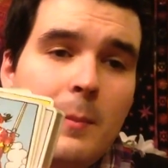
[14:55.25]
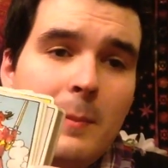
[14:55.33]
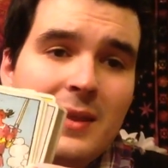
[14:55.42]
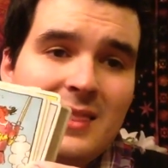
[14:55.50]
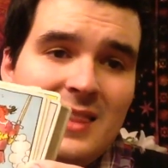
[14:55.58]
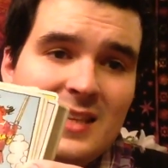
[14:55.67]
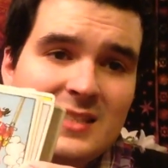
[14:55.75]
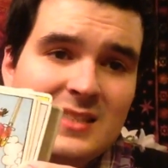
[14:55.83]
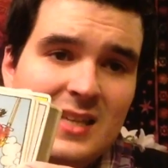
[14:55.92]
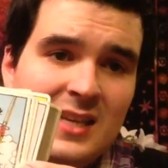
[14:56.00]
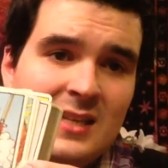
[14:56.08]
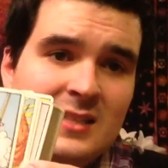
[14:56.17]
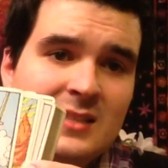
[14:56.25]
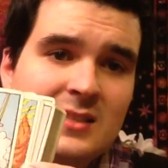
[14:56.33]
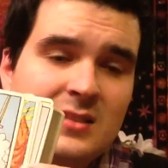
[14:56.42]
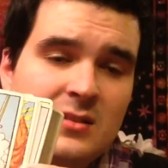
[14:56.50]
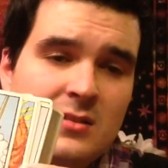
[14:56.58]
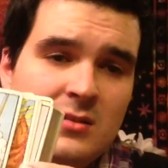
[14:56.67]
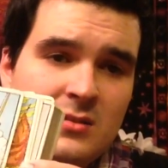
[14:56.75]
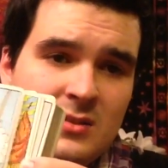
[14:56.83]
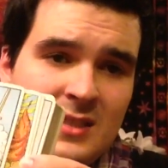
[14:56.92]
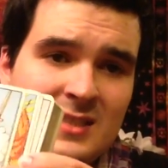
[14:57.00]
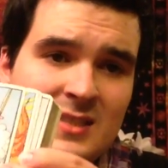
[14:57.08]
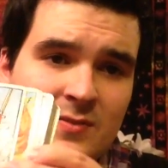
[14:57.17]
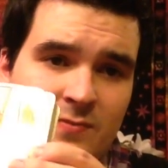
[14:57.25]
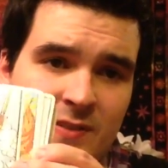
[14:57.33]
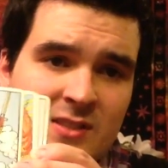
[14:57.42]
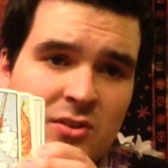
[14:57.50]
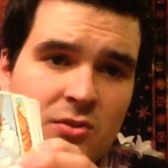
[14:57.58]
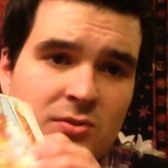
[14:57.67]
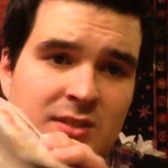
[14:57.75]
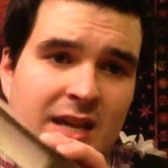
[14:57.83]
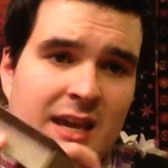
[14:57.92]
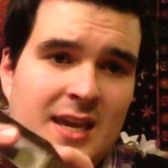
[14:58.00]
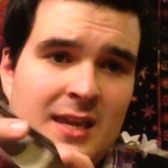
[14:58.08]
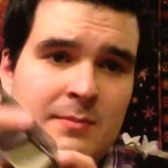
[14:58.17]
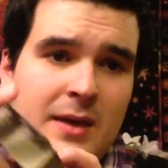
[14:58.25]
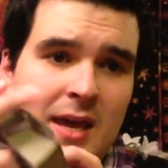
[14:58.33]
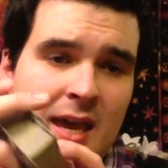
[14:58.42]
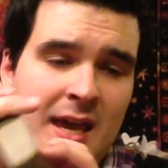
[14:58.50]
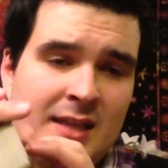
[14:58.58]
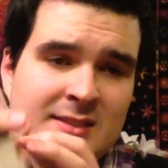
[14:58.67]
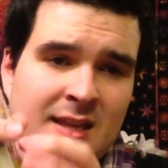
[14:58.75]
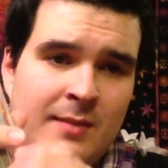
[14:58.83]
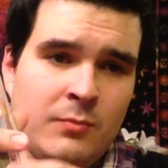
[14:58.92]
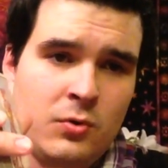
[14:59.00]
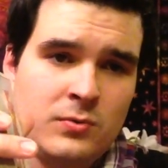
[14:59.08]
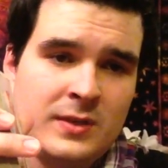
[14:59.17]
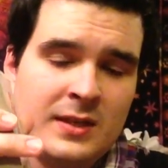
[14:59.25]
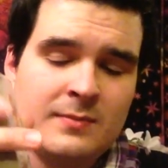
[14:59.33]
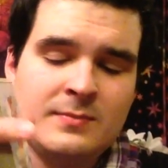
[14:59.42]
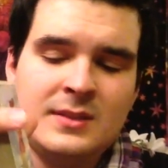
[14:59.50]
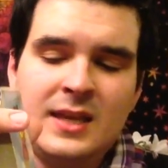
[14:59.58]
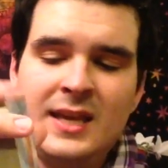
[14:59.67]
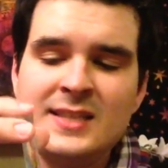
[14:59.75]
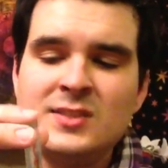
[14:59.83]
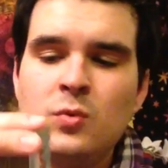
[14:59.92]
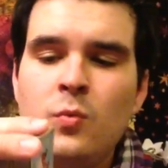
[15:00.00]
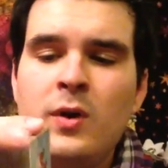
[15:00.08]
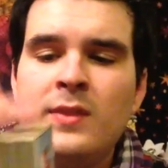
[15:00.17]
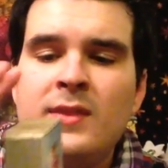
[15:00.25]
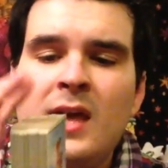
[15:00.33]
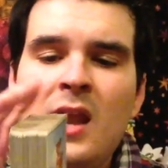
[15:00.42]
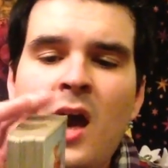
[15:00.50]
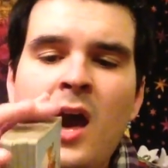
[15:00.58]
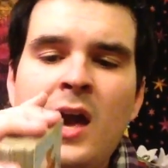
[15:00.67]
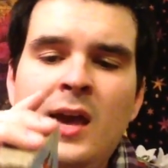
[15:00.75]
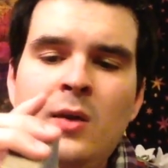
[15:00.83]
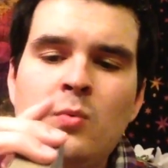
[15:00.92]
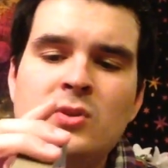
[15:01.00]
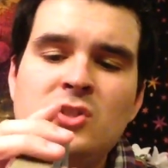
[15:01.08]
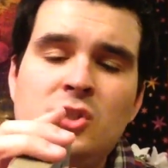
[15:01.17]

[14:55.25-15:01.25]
But this is this physical deck in my hands that I'm holding is the one that I was